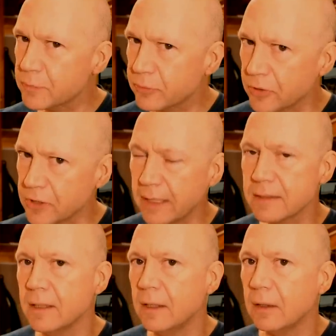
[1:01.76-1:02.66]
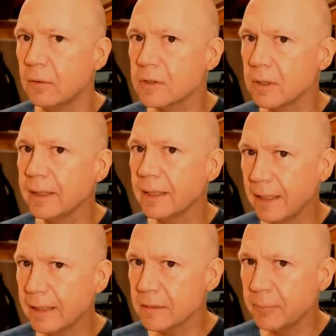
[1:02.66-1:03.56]
project looks like
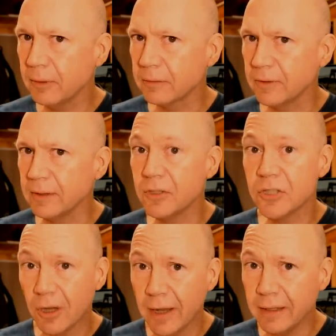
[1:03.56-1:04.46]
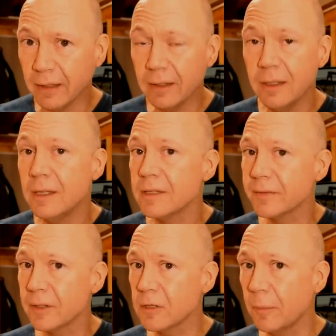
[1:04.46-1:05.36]
catapulting China
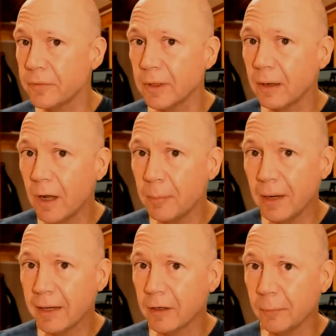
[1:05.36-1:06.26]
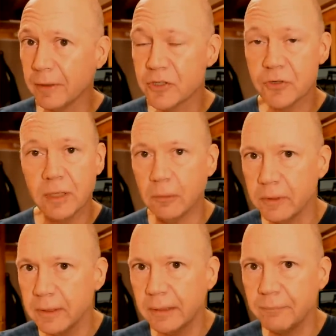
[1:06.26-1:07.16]
to the top of the global economic tree
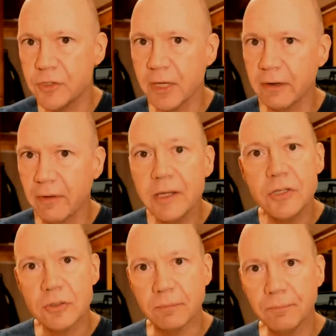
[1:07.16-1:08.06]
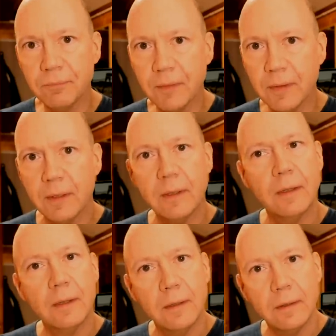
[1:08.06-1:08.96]
within a generation.
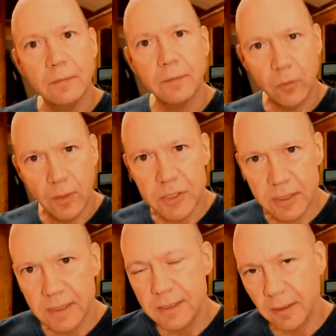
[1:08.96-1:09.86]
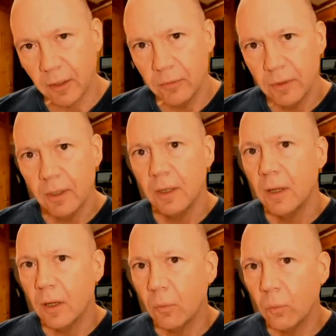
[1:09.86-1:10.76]
The question is, though,
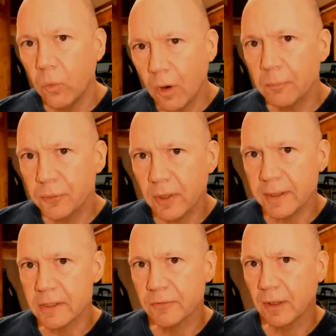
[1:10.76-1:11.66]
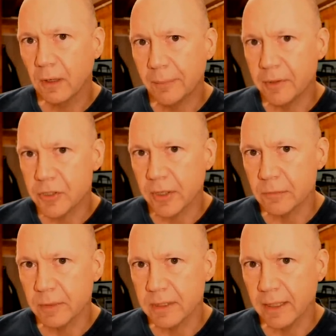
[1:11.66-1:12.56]
at what price for climate
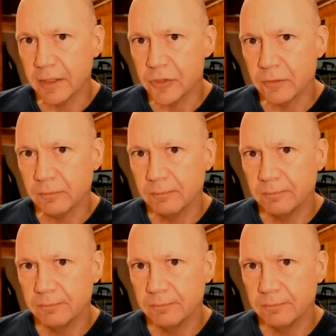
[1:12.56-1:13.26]
change mitigation?